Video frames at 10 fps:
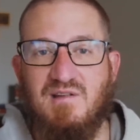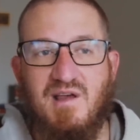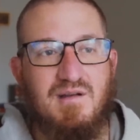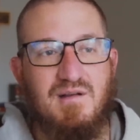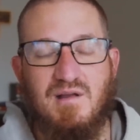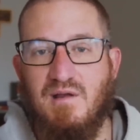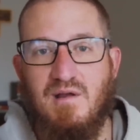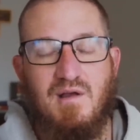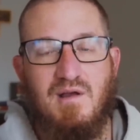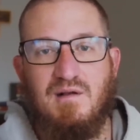Like,
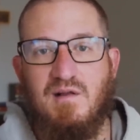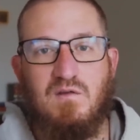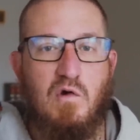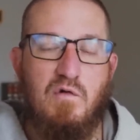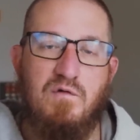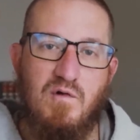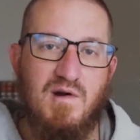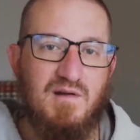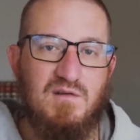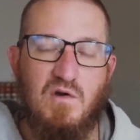let's go for
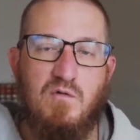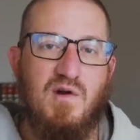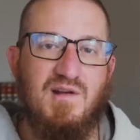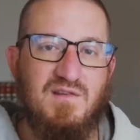it. Let's go it.